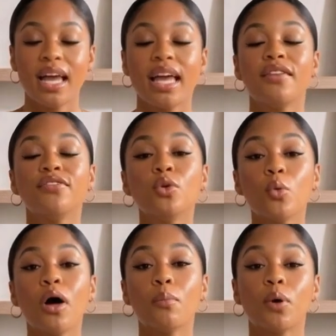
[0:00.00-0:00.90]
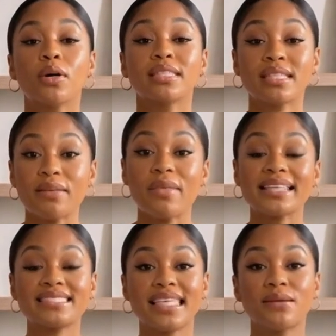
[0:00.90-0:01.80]
If you want more
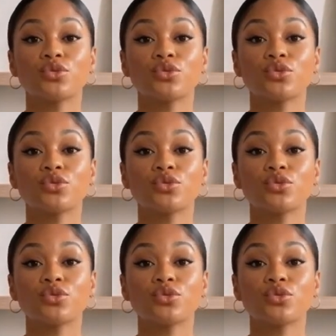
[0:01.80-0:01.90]
step-by-step